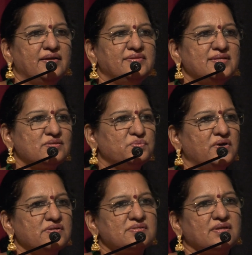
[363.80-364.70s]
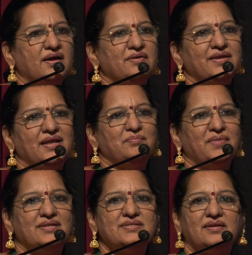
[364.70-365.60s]
uh, this was a very
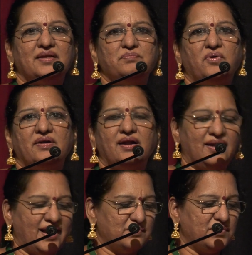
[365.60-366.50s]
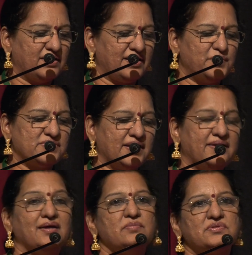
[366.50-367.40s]
major important landmark, I would say,
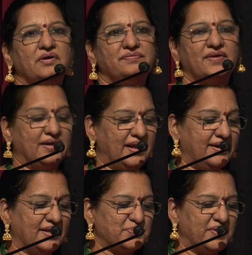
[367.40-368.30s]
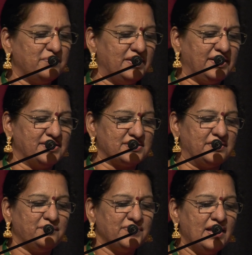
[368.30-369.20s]
in terms of a great
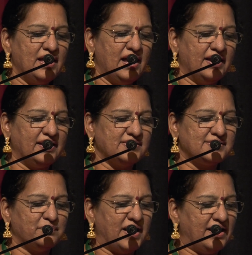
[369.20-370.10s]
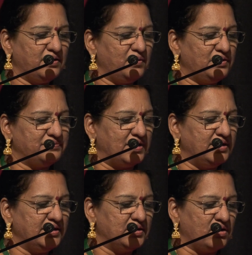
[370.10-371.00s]
experimentation against the background of
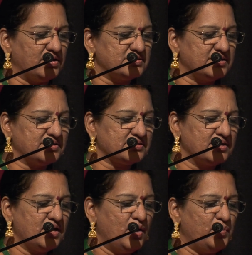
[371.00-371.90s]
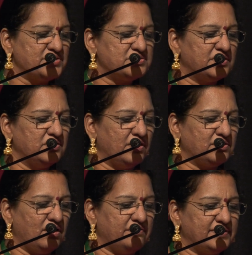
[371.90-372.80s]
earlier concerts, which did not
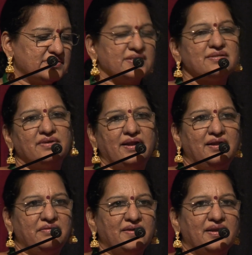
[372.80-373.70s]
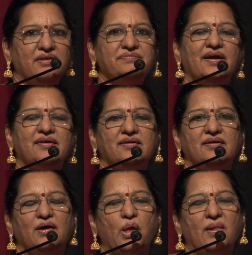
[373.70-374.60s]
offer such a variety fair. In fact,
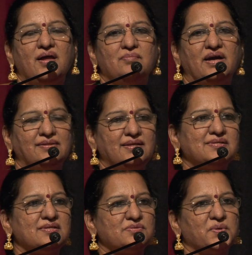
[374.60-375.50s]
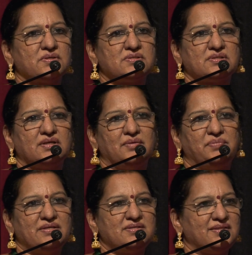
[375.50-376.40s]
uh, my thesis was, uh,
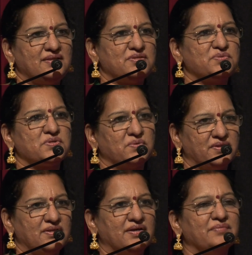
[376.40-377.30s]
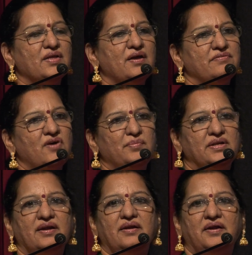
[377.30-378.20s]
PhD thesis was on the form
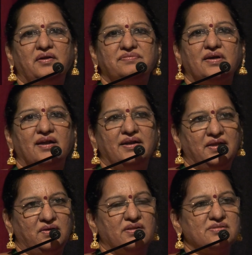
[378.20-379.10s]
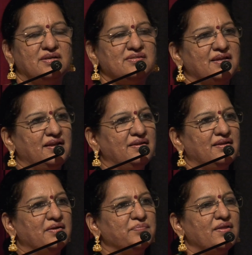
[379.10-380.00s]
and content of Carnatic concerts, and
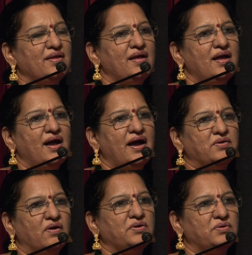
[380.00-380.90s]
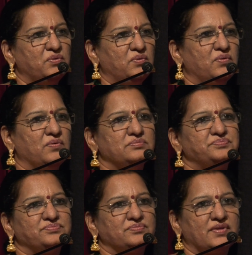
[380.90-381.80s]
uh, I got to
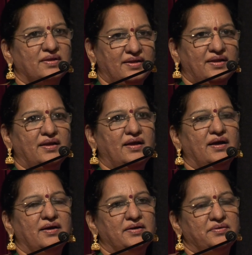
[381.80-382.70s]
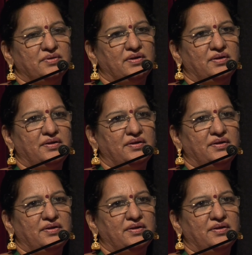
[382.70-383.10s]
uh,